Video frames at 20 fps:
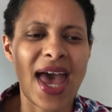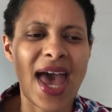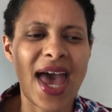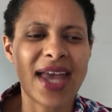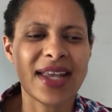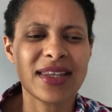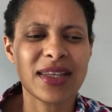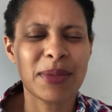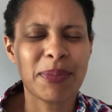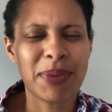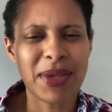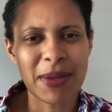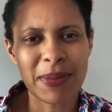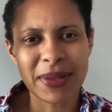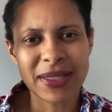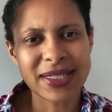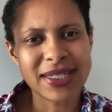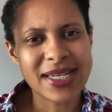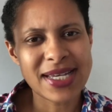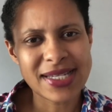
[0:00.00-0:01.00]
and the
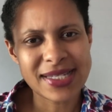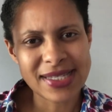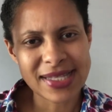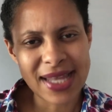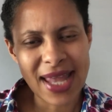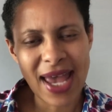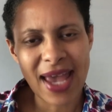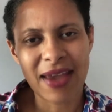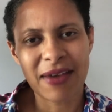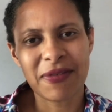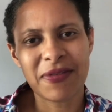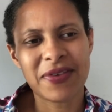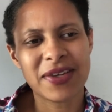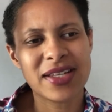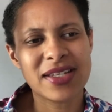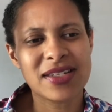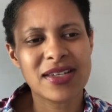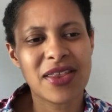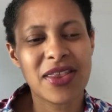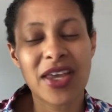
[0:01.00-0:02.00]
people in his life
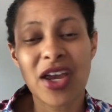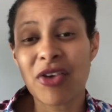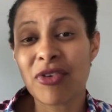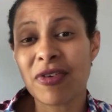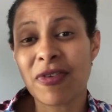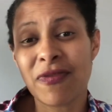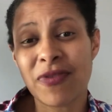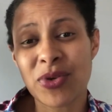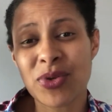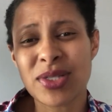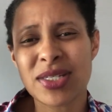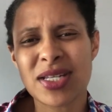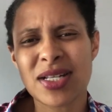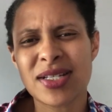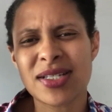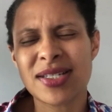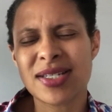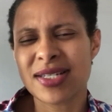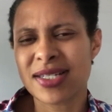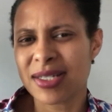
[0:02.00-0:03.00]
and their
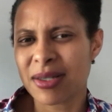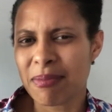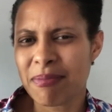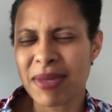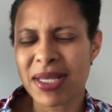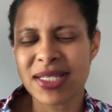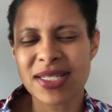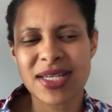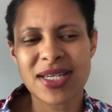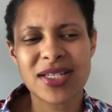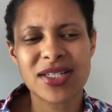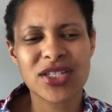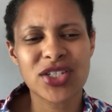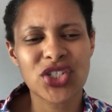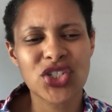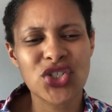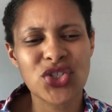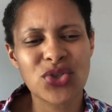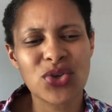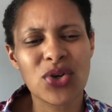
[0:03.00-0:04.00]
refusal to submit to his
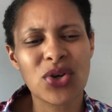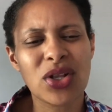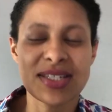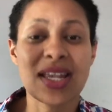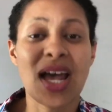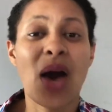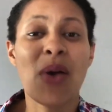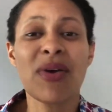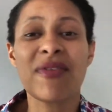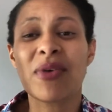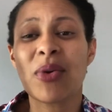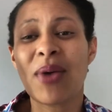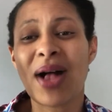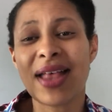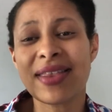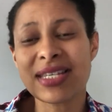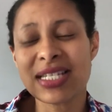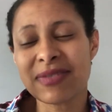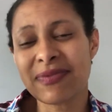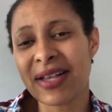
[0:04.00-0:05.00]
control. However,
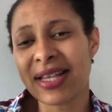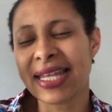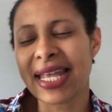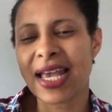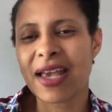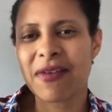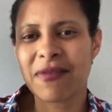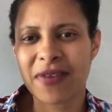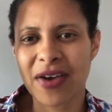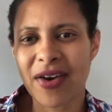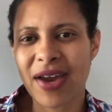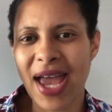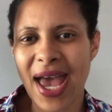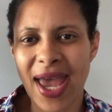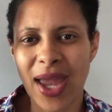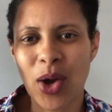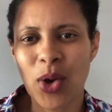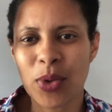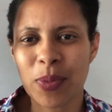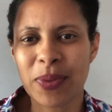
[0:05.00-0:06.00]
while this felt like a very
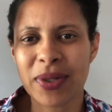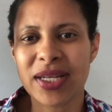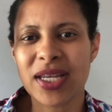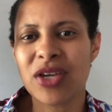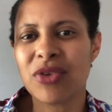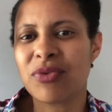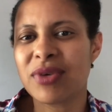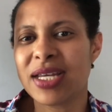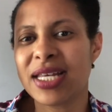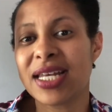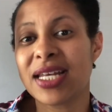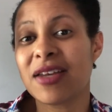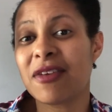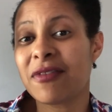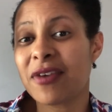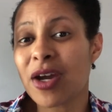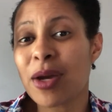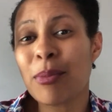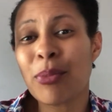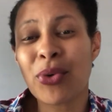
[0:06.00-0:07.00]
eye-opening read and a
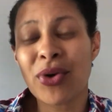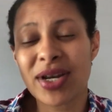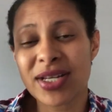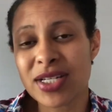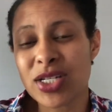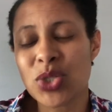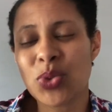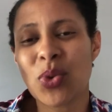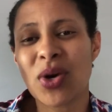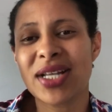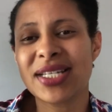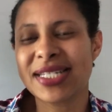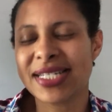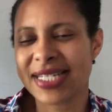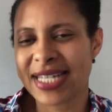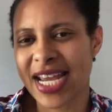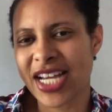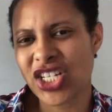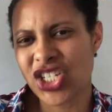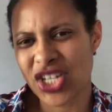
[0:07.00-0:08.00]
very important one to
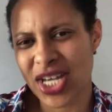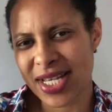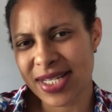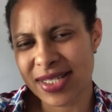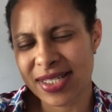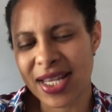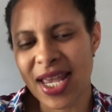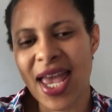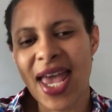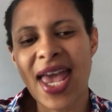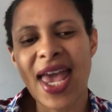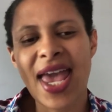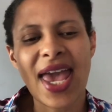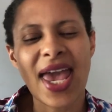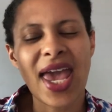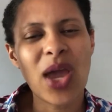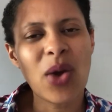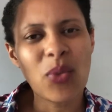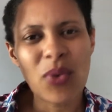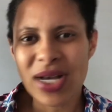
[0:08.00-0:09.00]
digest,
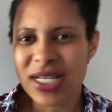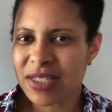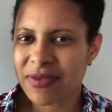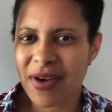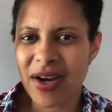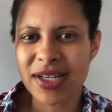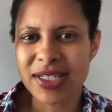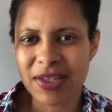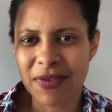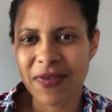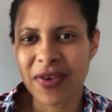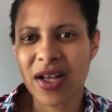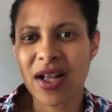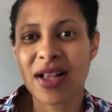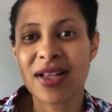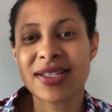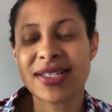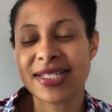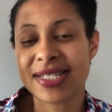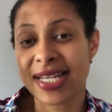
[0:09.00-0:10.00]
it was very
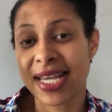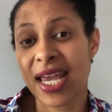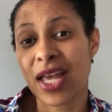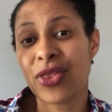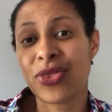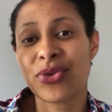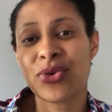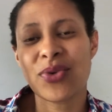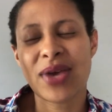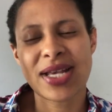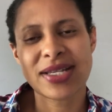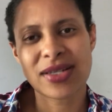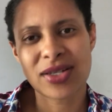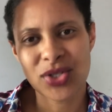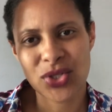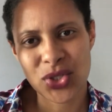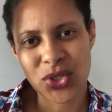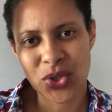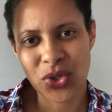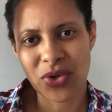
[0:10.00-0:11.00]
difficult to get through as a
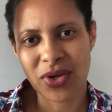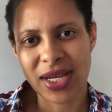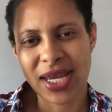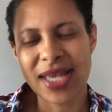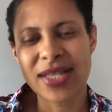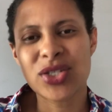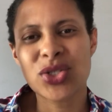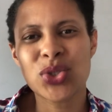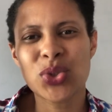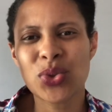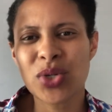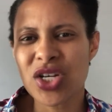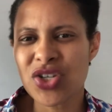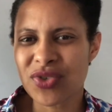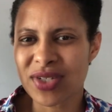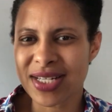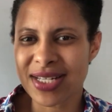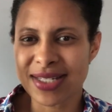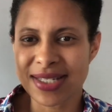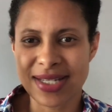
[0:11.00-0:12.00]
story. It's
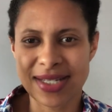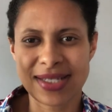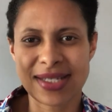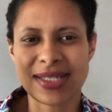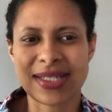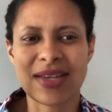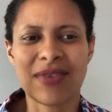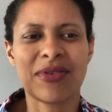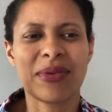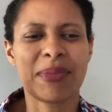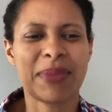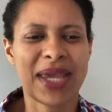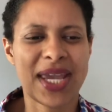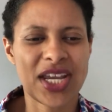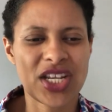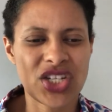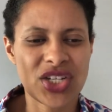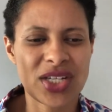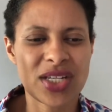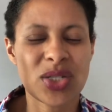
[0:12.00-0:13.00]
267
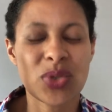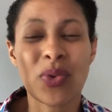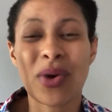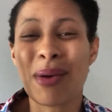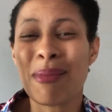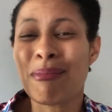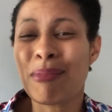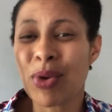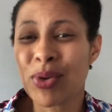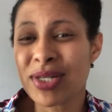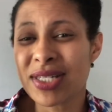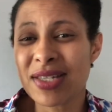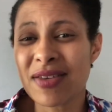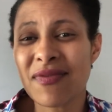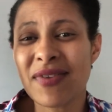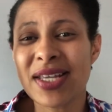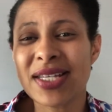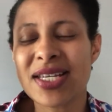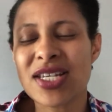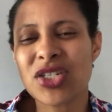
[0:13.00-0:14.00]
pages, where most
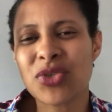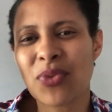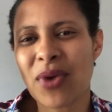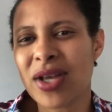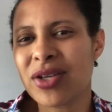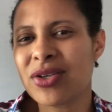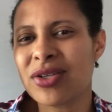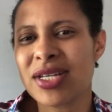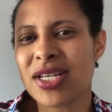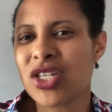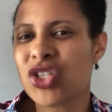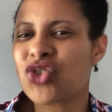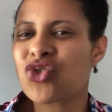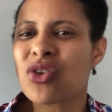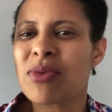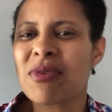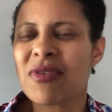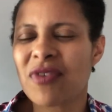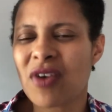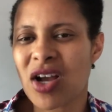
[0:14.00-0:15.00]
of it is rendered in
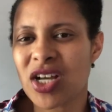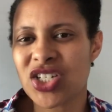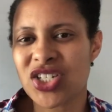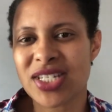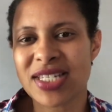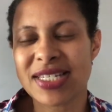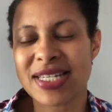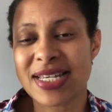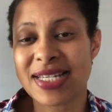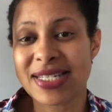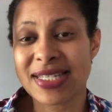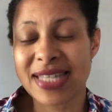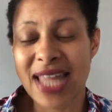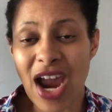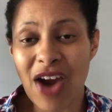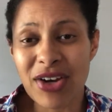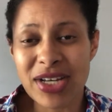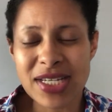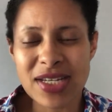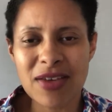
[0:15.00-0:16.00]
stream of consciousness
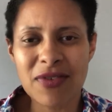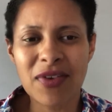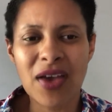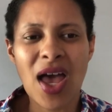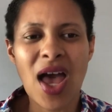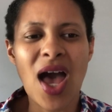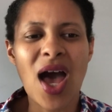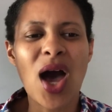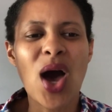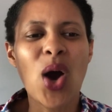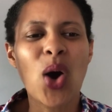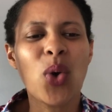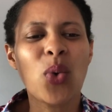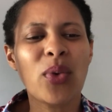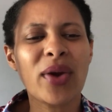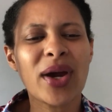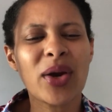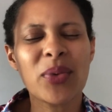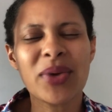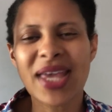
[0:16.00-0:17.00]
narrative,
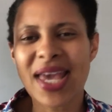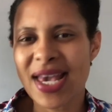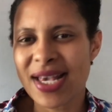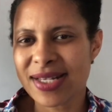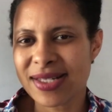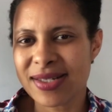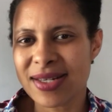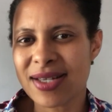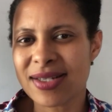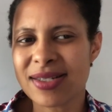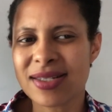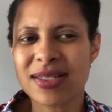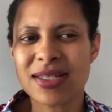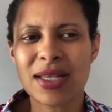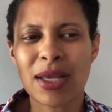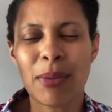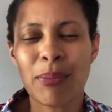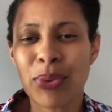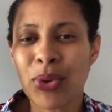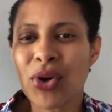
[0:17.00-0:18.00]
where we
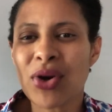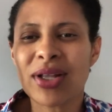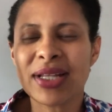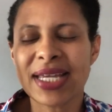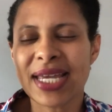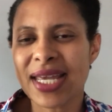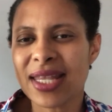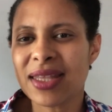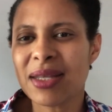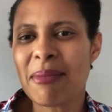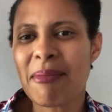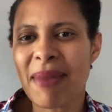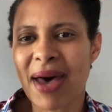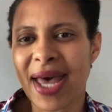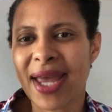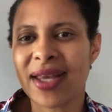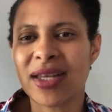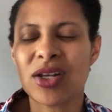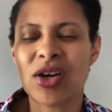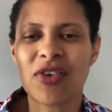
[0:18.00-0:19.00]
exist purely in the
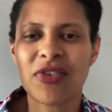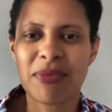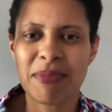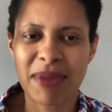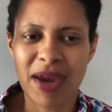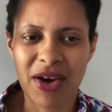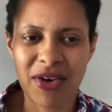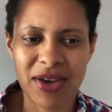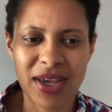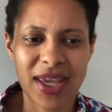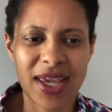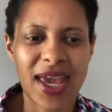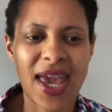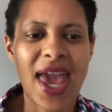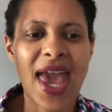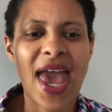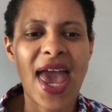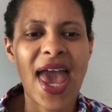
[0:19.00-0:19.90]
mind of Mering.